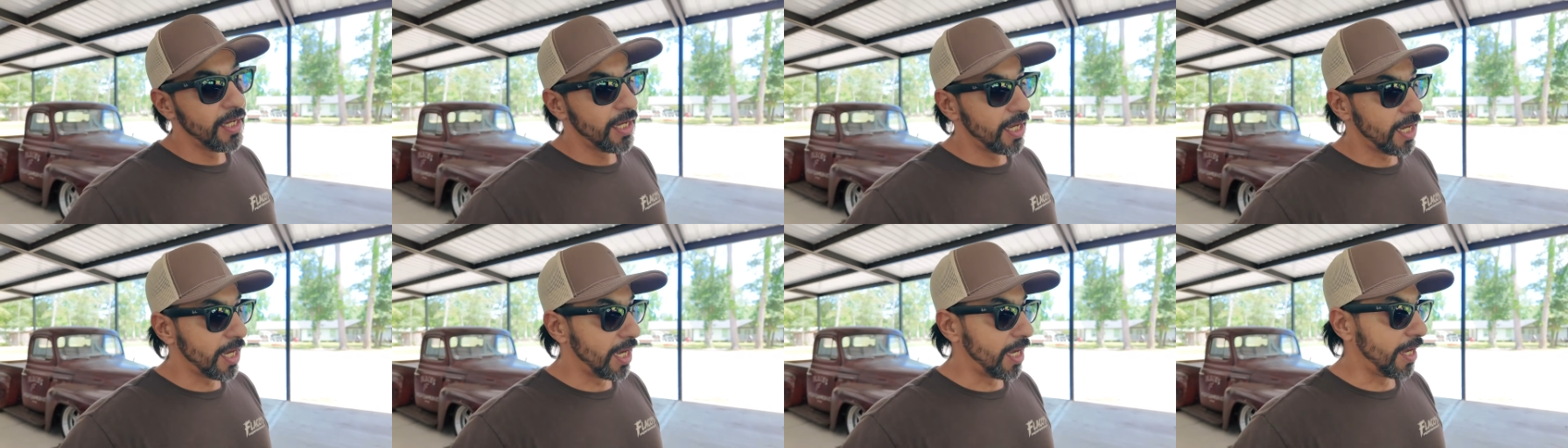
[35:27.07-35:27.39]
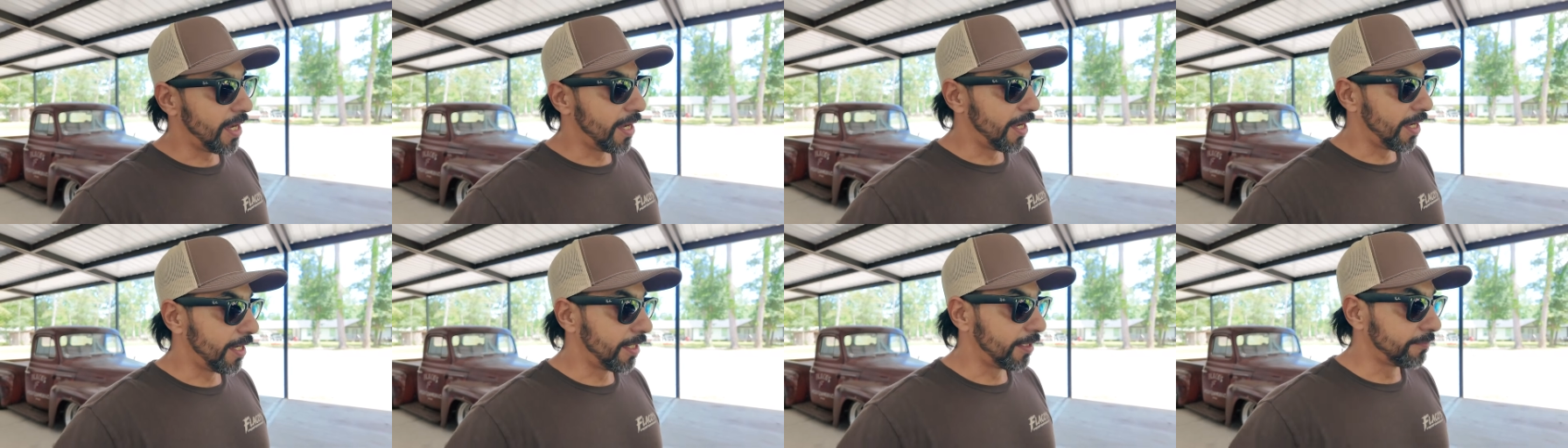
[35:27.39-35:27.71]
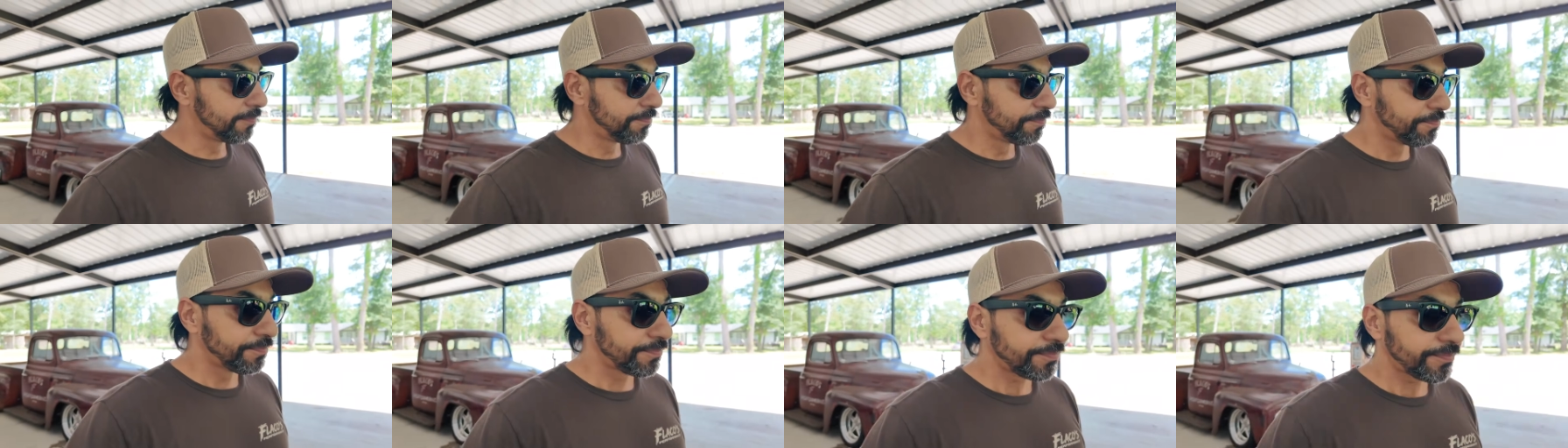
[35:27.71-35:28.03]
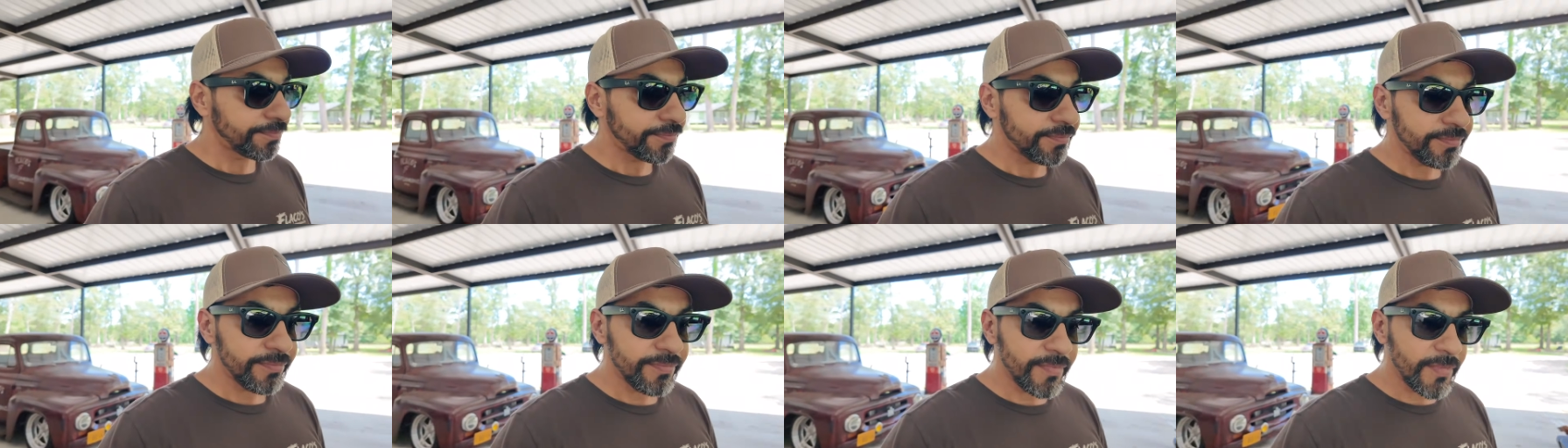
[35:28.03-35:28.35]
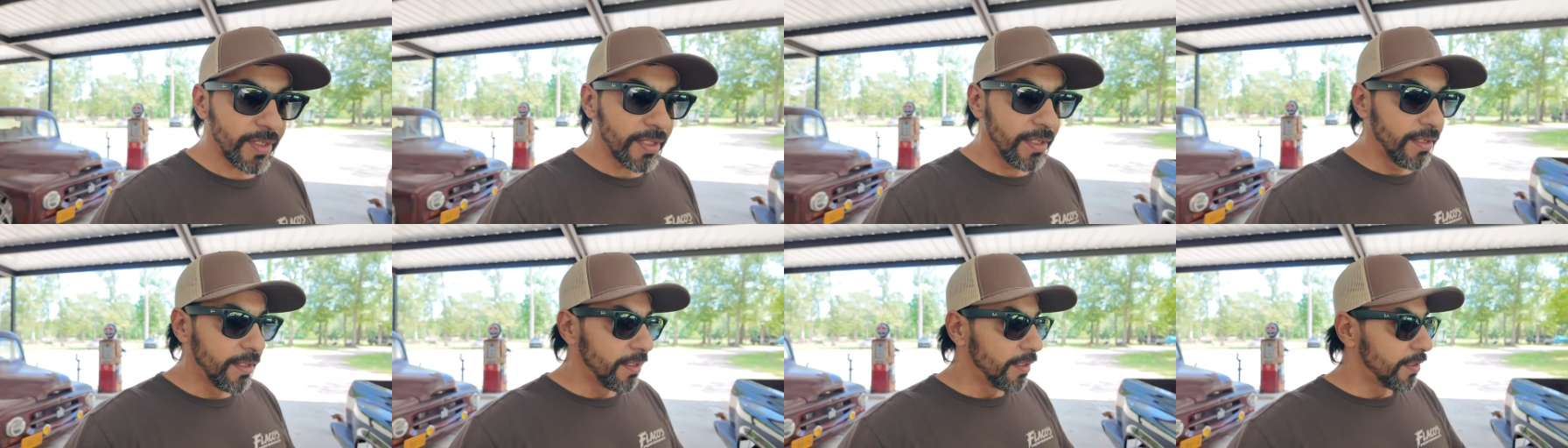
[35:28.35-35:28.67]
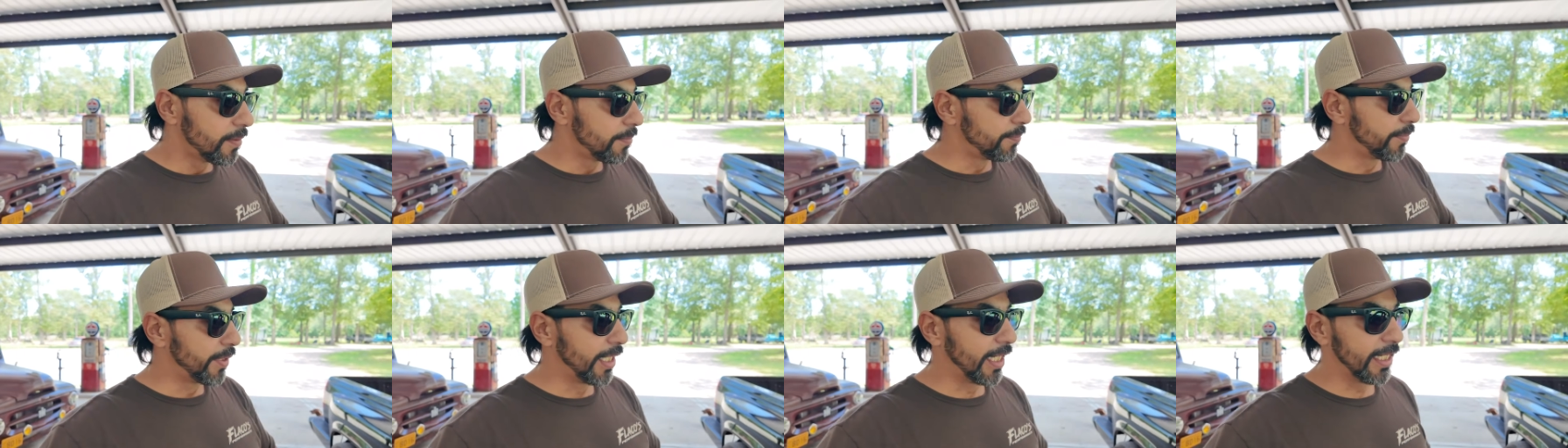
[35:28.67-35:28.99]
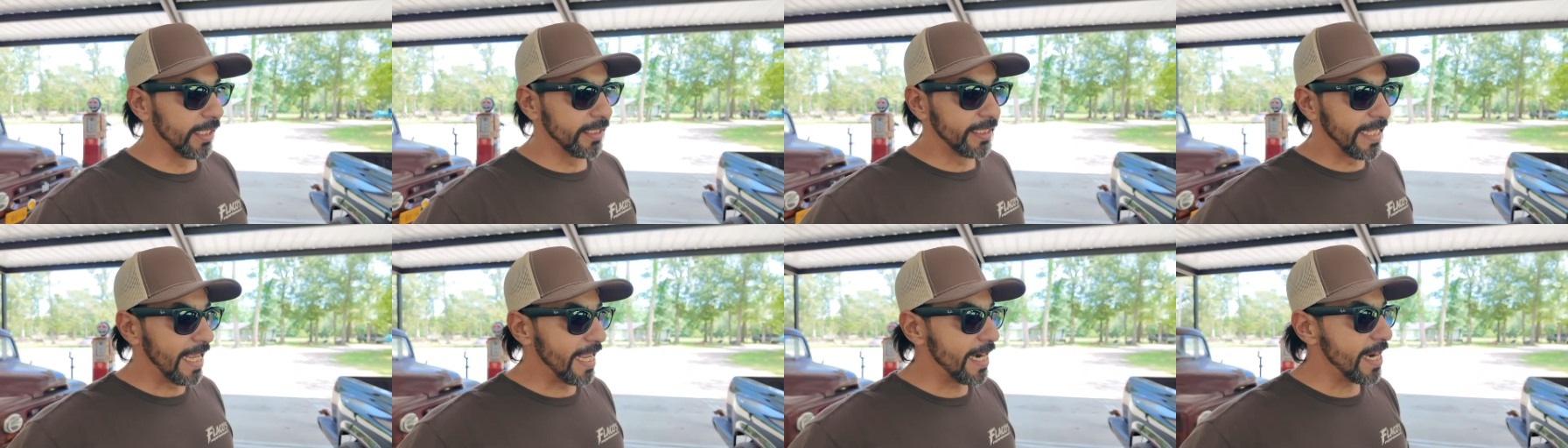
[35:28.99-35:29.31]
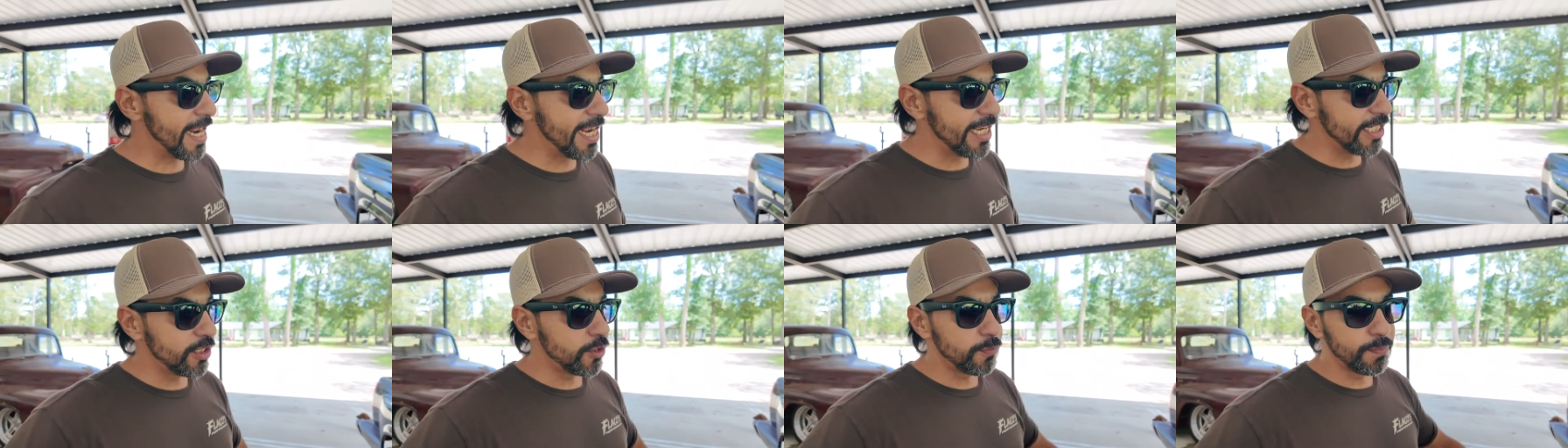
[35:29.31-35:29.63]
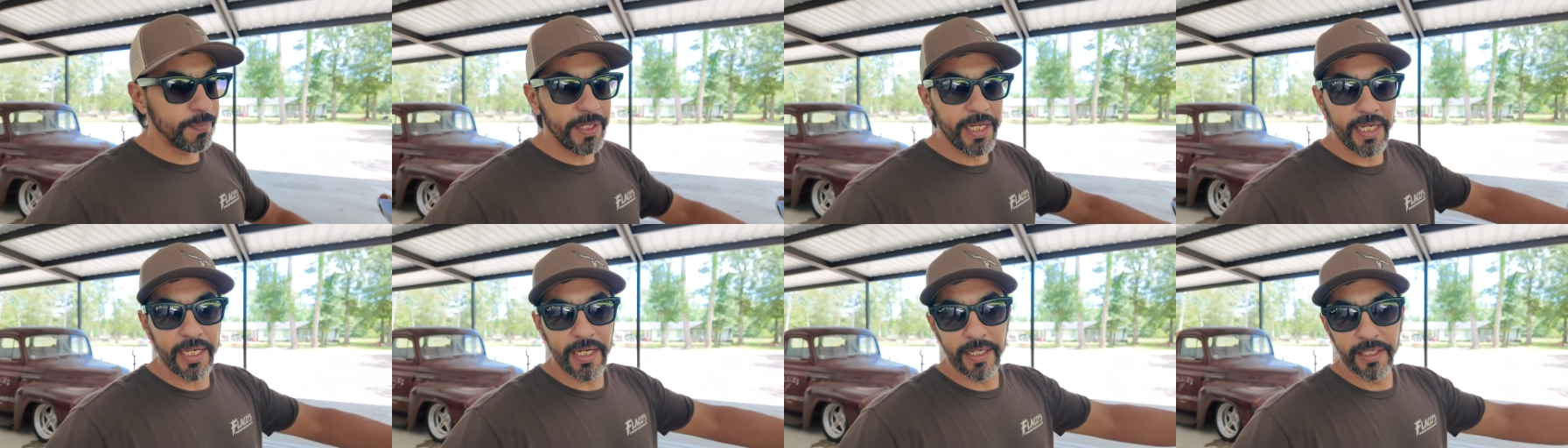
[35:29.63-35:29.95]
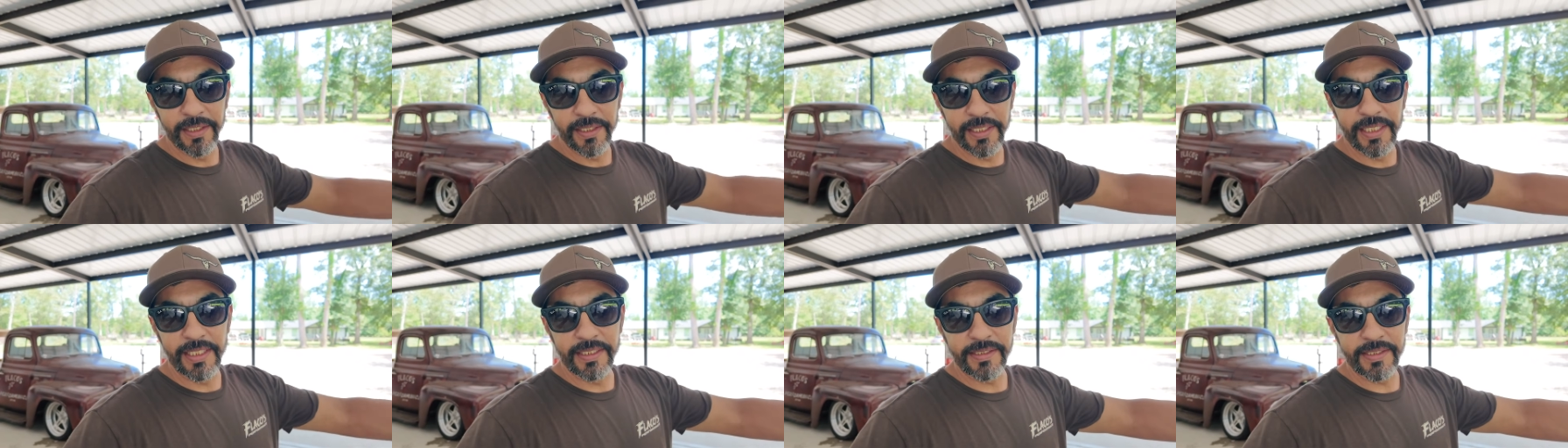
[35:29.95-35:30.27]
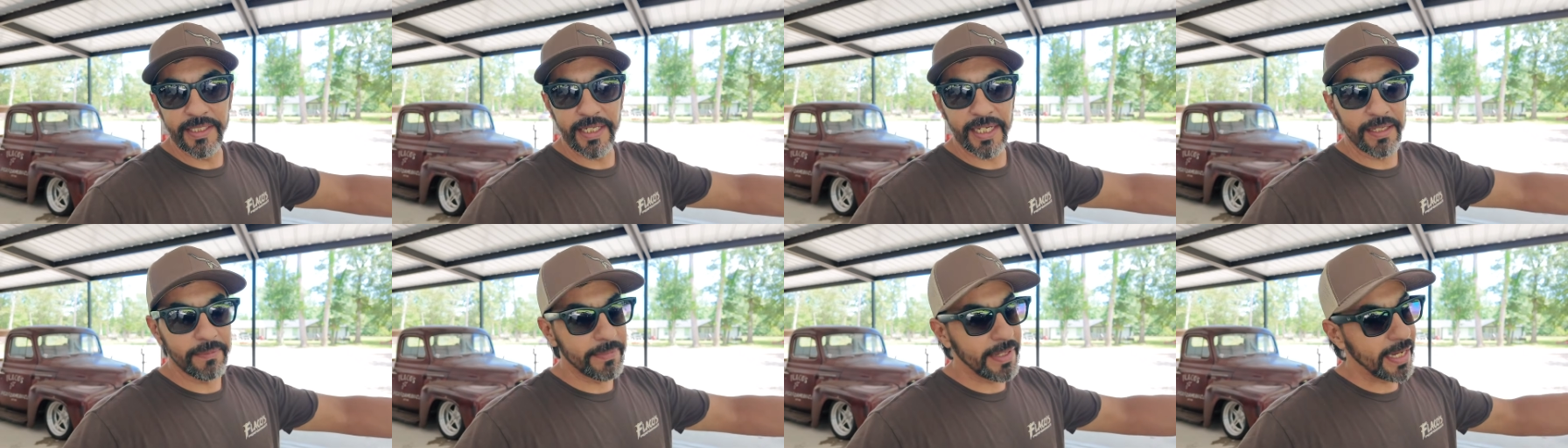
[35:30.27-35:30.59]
But that 8-speed on this thing,